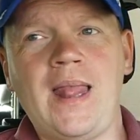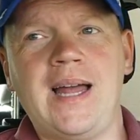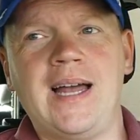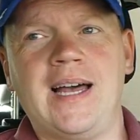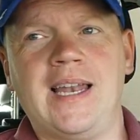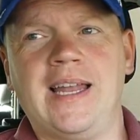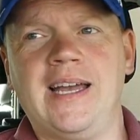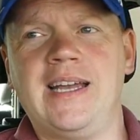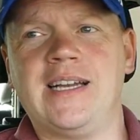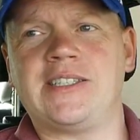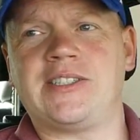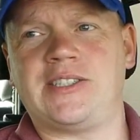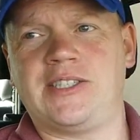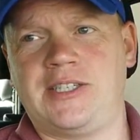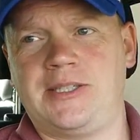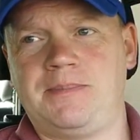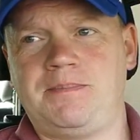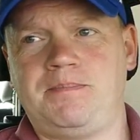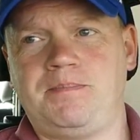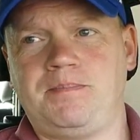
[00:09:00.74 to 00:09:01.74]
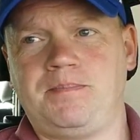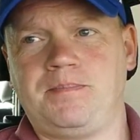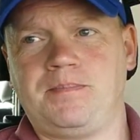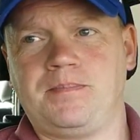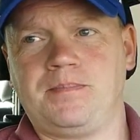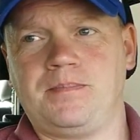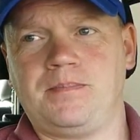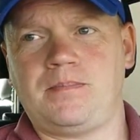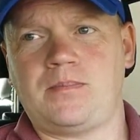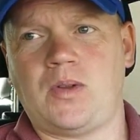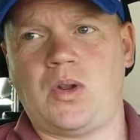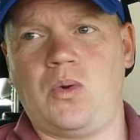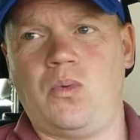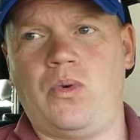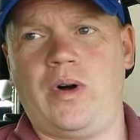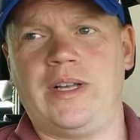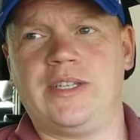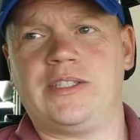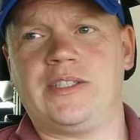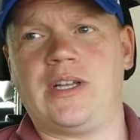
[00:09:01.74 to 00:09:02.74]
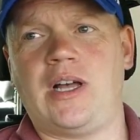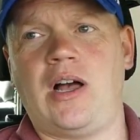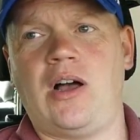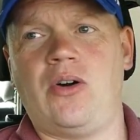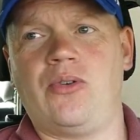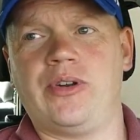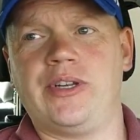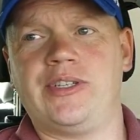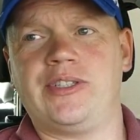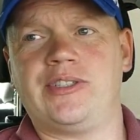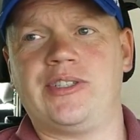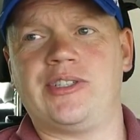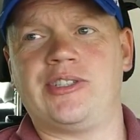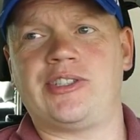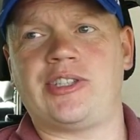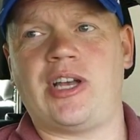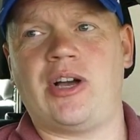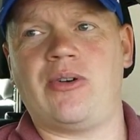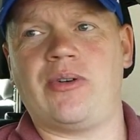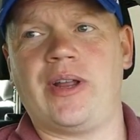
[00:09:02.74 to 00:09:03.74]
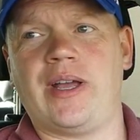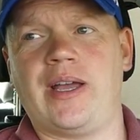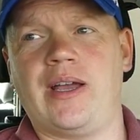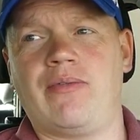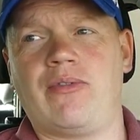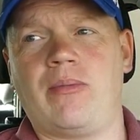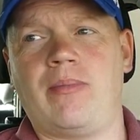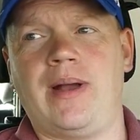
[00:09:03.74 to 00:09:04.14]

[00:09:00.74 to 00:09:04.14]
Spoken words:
Alexa, what's the oldest soda ever